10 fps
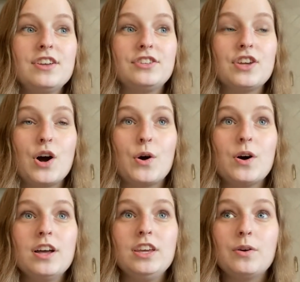
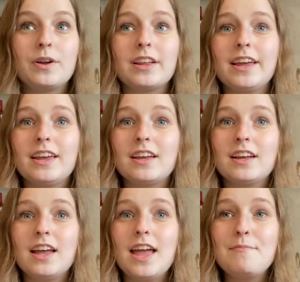So you want to like
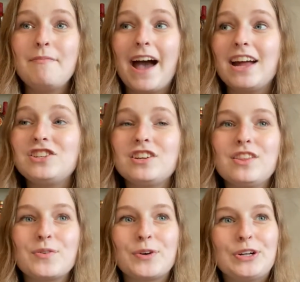imagine
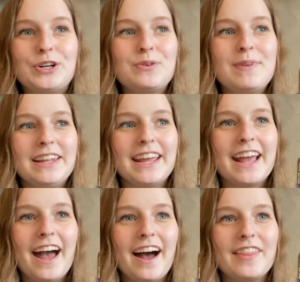the room and like
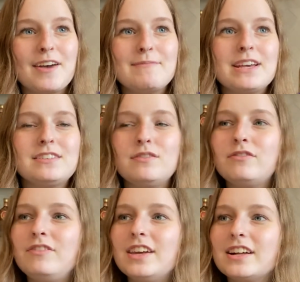how that makes you
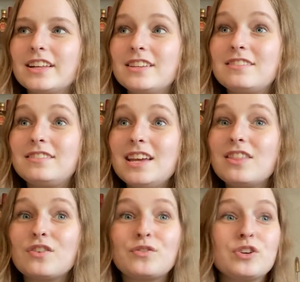feel, and see
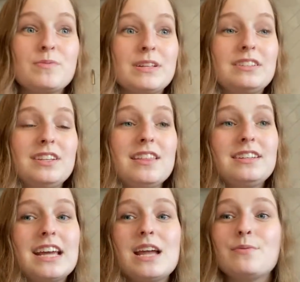the room and see the
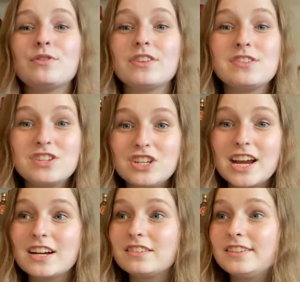tables and the
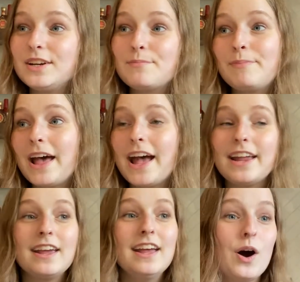chairs and your
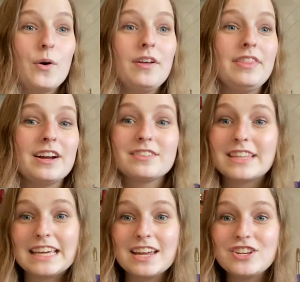bed. Oh, and there's
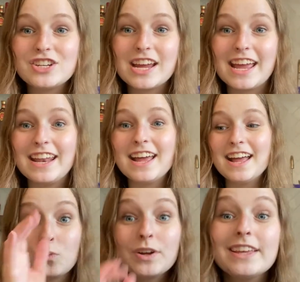the kitchen.
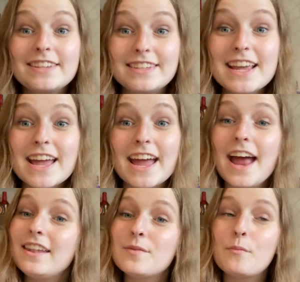Really see it.
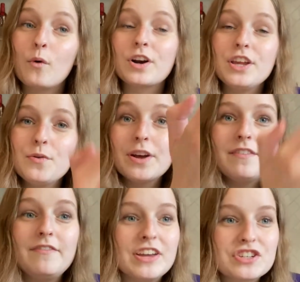And the more you
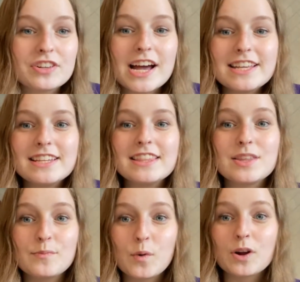can visualize it,
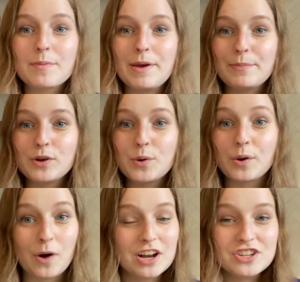the more the people who
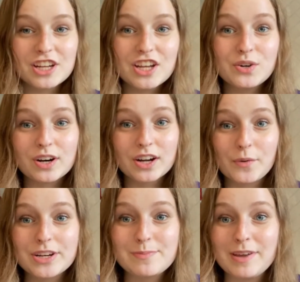are watching you are
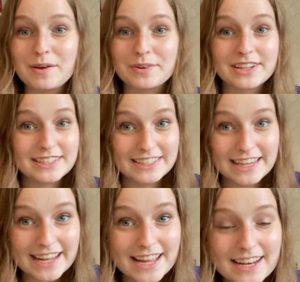going to be able to
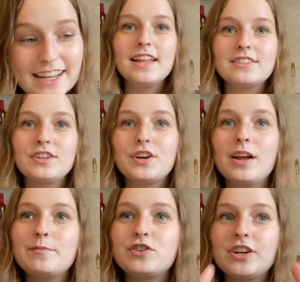see it. And so your
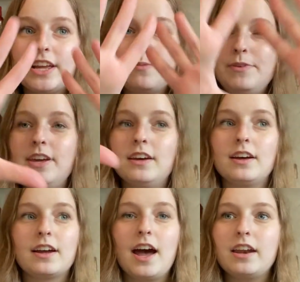imagery can
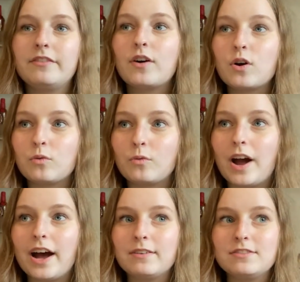be kind of
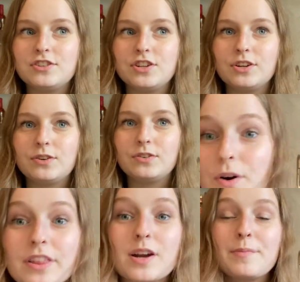around you
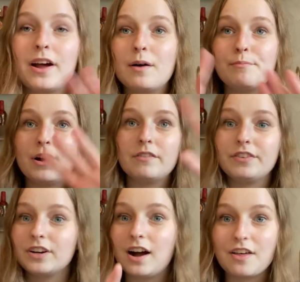or a little bit above
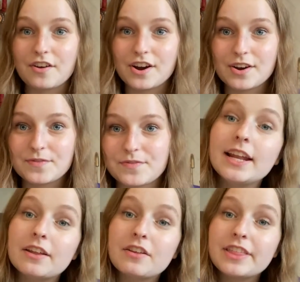your other.
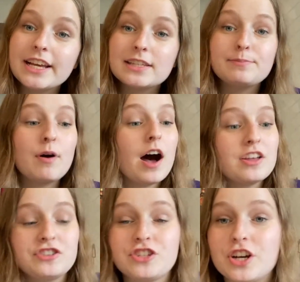Another thing is
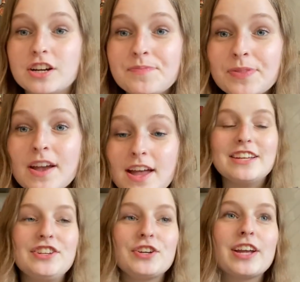posture.
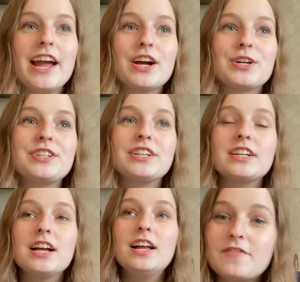Is your
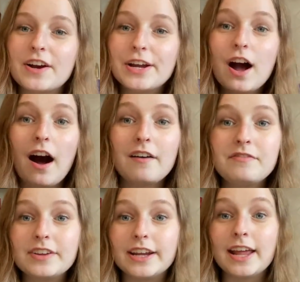character very
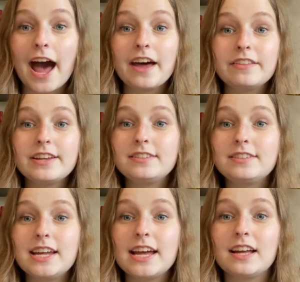confident? How do they
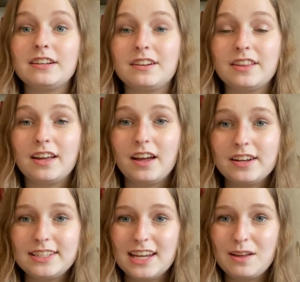stand? Are they
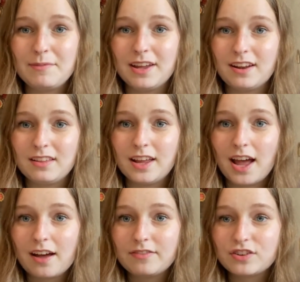kind of timid and they
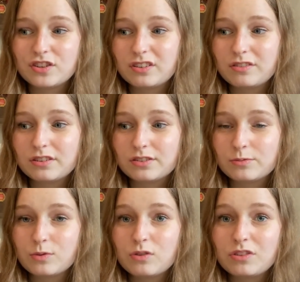have their shoulders
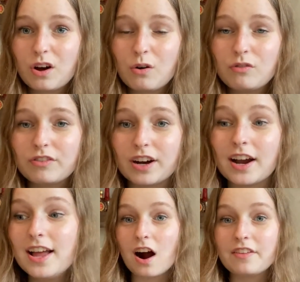rolled
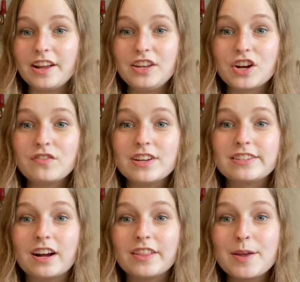over? Are they
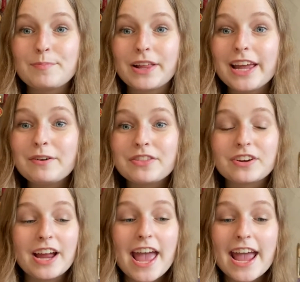nervous? Are they playing with
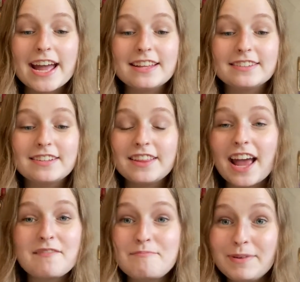their hands? Do they
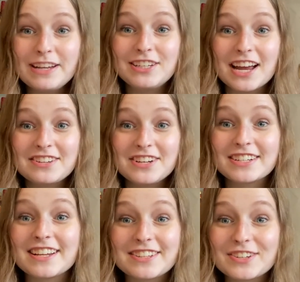have big
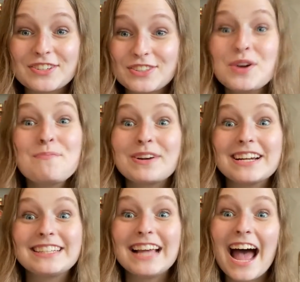gestures because they're super
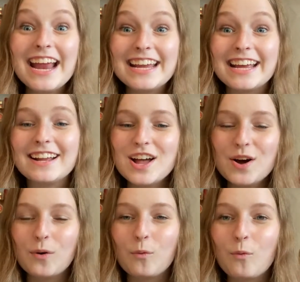excited?
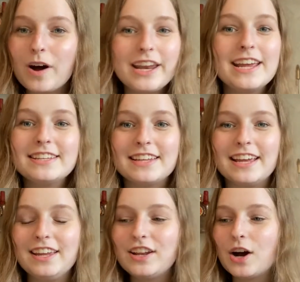What is
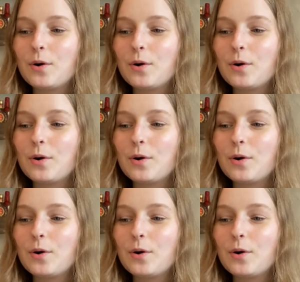it,